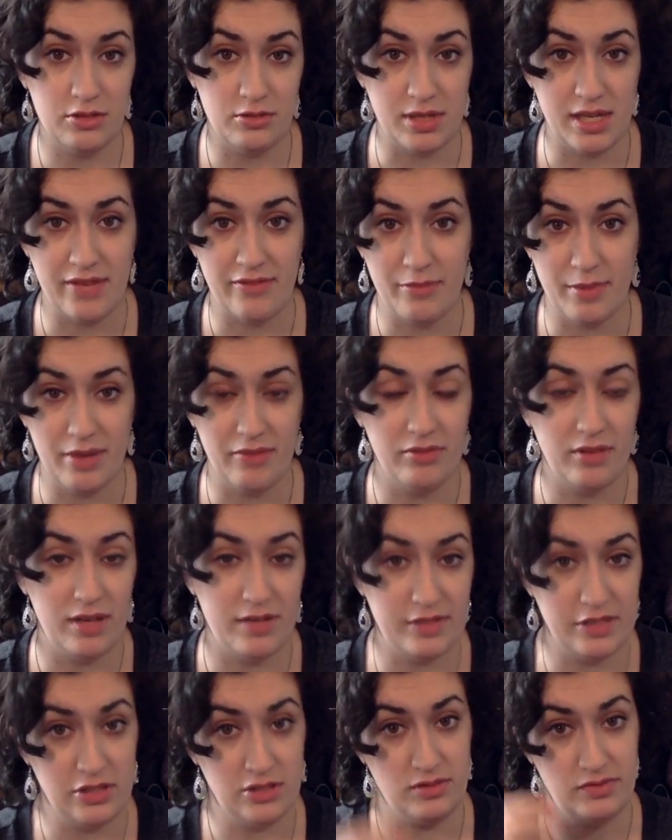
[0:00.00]
We have about five
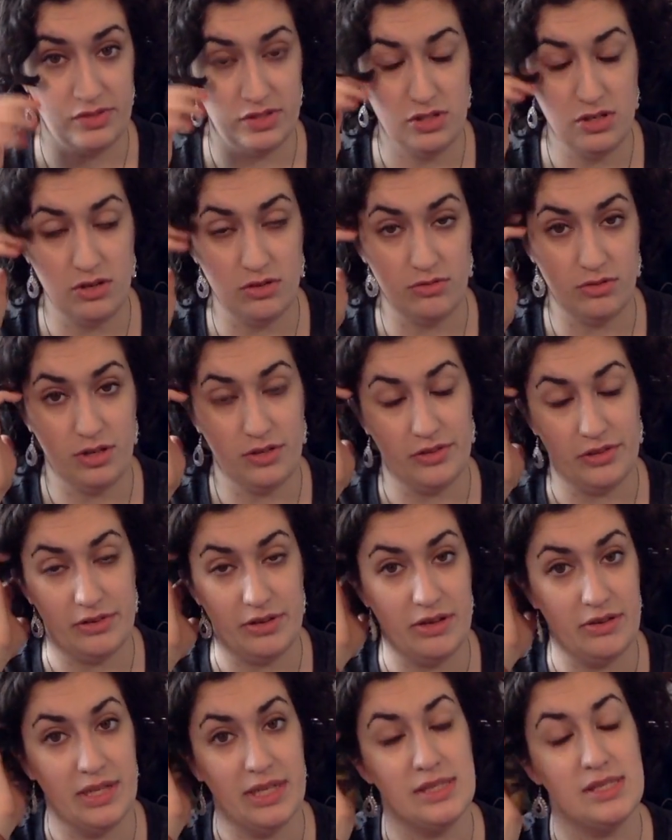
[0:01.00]
inches of snow on the
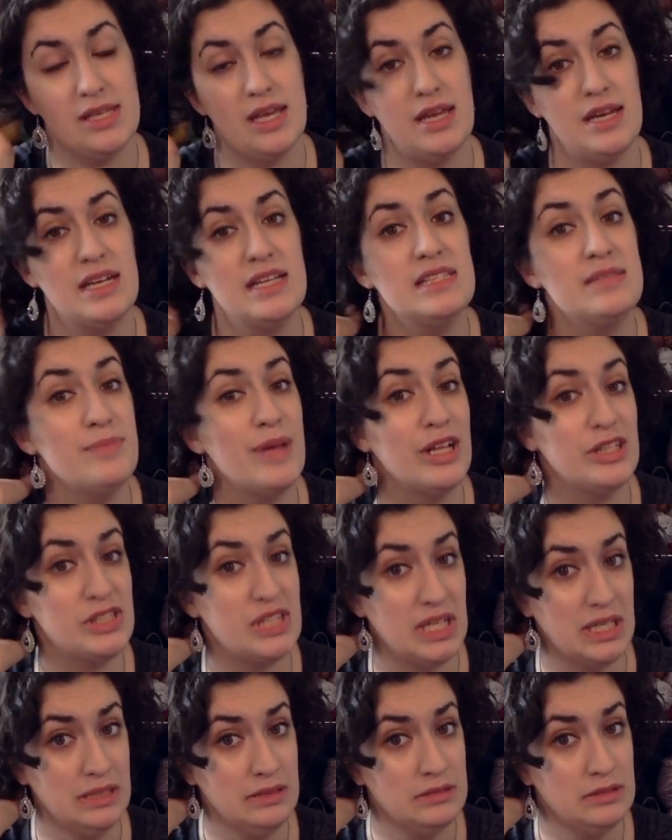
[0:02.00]
ground outside. It is
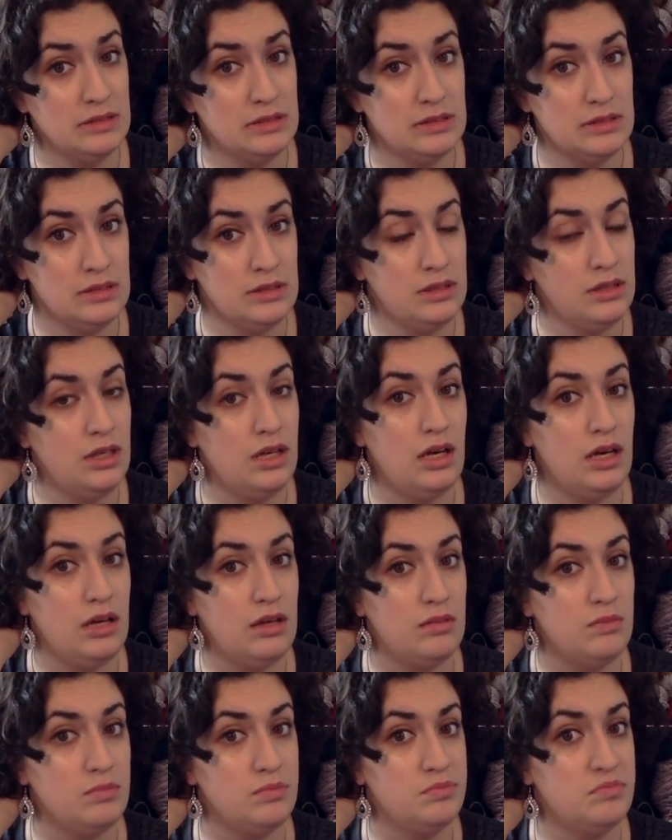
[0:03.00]
melting,
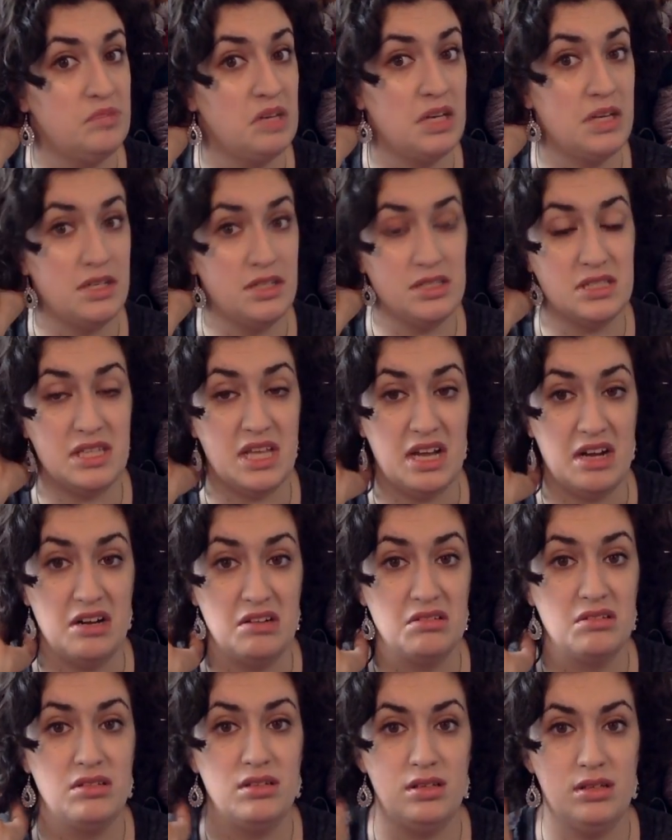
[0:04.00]
um, but it is there.
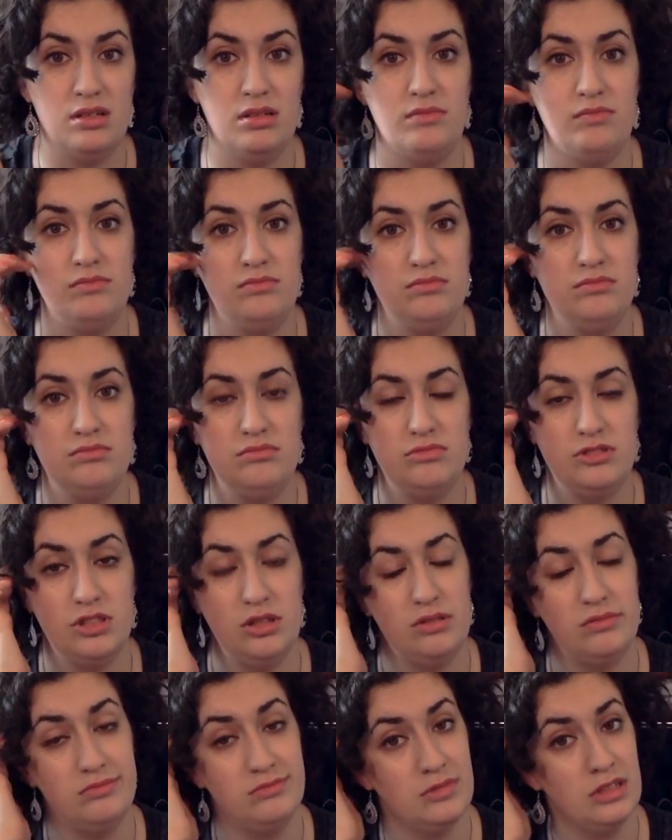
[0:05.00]
Um,
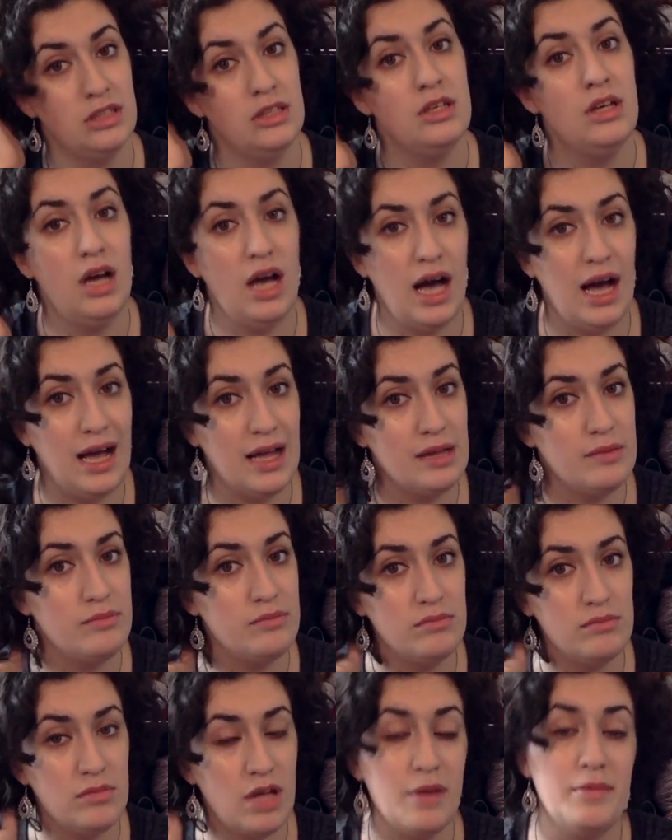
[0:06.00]
so
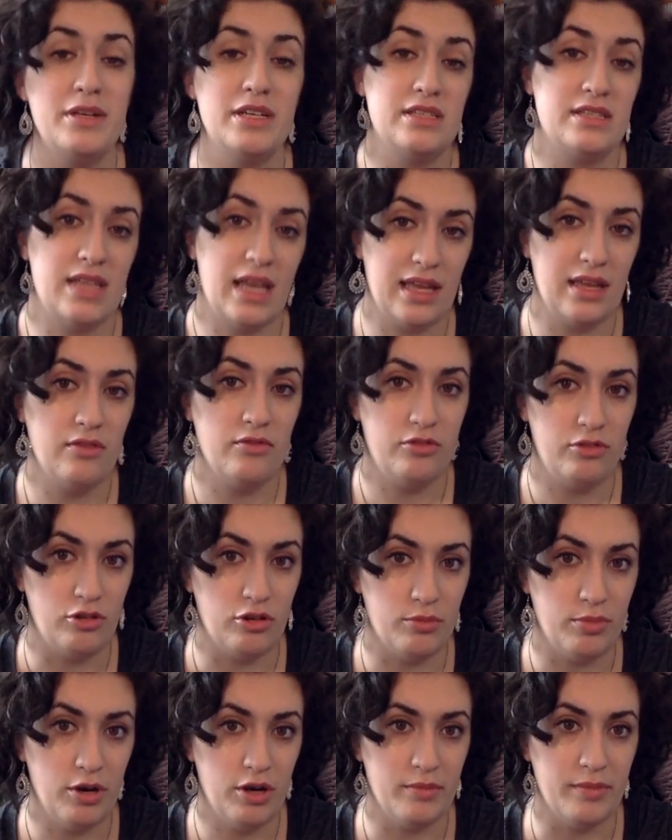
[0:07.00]
I'm, I'm in a second floor
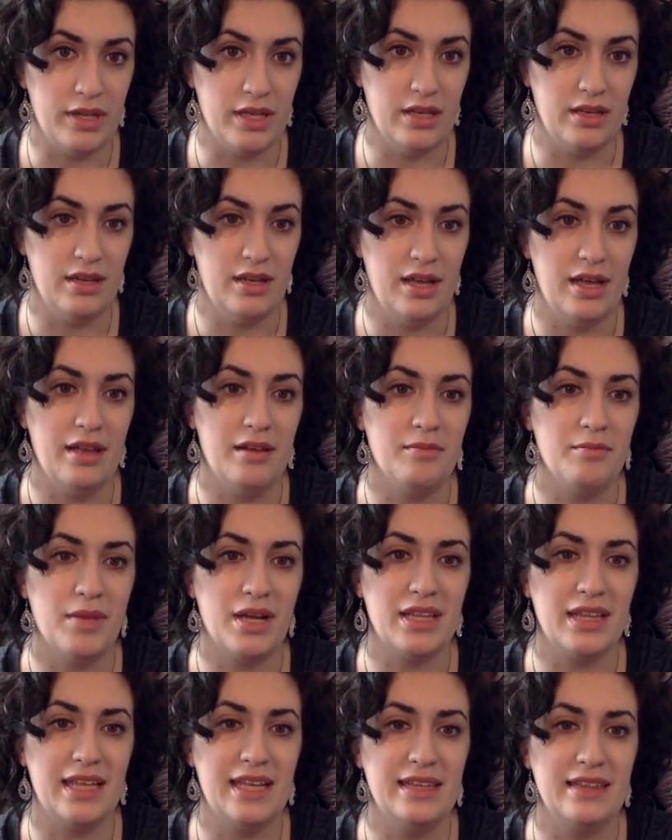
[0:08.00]
apartment, and my
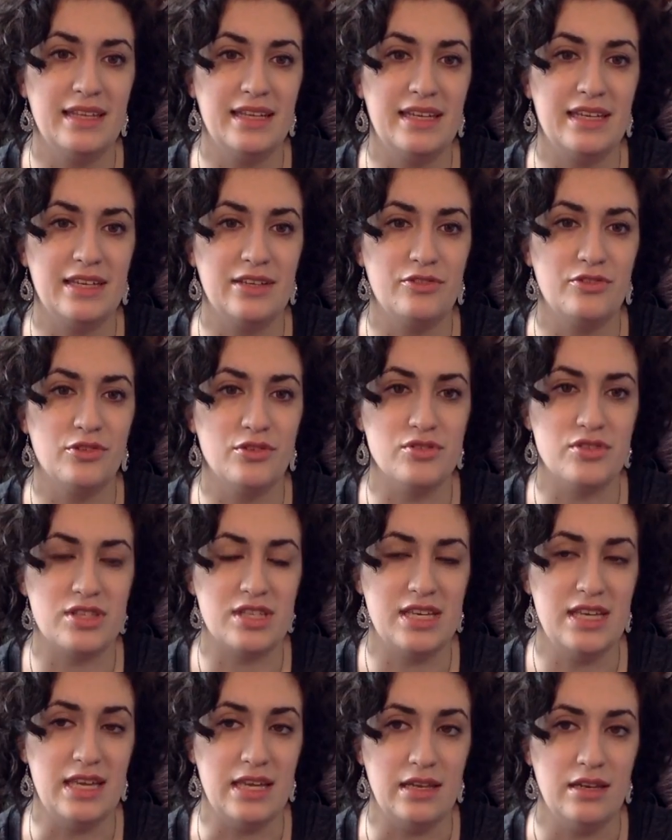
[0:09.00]
landlady controls the
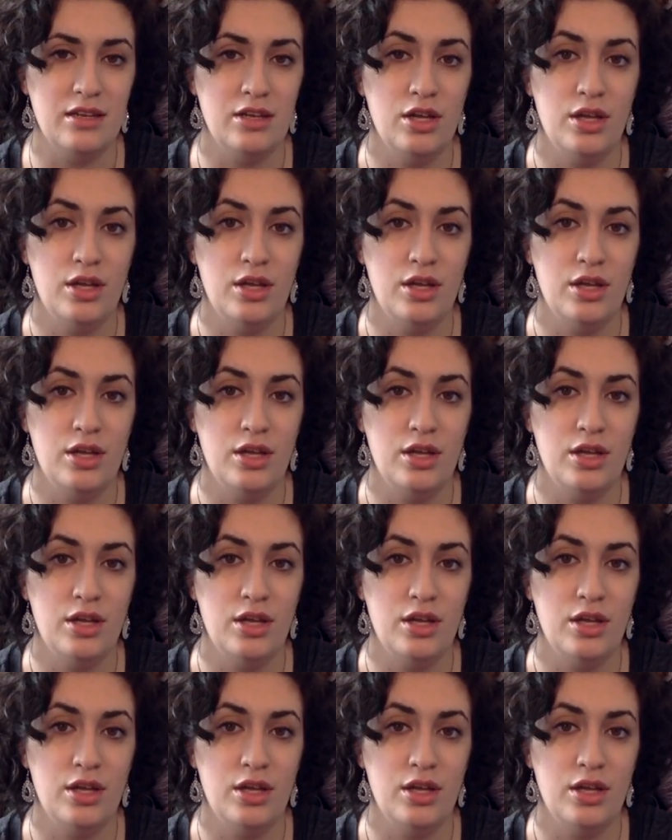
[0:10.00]
heat.